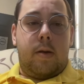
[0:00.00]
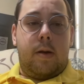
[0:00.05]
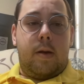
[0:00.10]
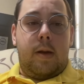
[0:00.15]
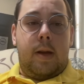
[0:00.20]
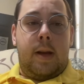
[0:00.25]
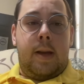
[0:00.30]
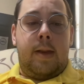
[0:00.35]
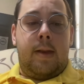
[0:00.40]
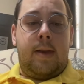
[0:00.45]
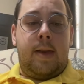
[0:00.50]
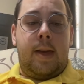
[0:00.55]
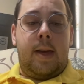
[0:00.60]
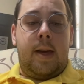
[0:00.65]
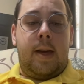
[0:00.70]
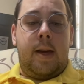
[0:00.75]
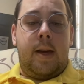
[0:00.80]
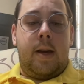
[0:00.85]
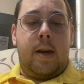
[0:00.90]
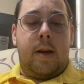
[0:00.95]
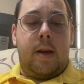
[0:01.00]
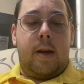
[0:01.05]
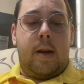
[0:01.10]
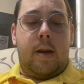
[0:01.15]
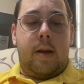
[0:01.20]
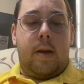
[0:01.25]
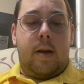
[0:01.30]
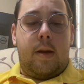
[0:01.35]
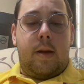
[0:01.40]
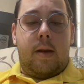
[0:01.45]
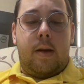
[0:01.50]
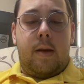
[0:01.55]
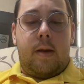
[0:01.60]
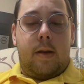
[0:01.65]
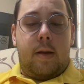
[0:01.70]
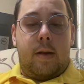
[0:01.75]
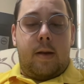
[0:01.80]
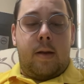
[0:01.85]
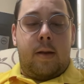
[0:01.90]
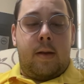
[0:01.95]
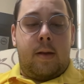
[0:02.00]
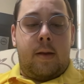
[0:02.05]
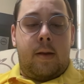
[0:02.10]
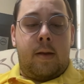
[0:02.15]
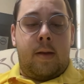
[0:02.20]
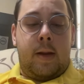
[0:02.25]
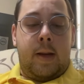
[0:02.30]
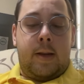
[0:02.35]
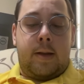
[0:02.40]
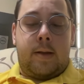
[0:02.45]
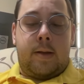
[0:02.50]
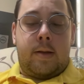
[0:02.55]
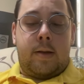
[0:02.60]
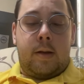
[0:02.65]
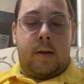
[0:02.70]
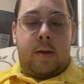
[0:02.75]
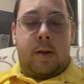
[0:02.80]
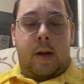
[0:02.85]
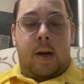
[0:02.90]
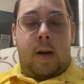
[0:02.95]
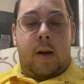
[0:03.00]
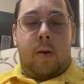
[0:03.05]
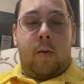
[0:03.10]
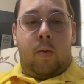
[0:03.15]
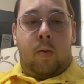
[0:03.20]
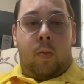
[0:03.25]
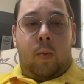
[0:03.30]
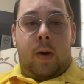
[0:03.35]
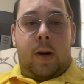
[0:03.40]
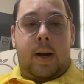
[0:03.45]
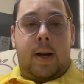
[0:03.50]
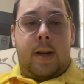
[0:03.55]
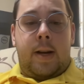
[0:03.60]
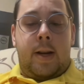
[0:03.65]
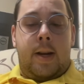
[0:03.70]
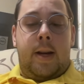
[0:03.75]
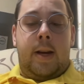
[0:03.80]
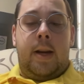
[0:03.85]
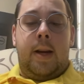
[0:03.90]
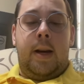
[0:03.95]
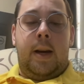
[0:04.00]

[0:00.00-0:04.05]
And then this dot y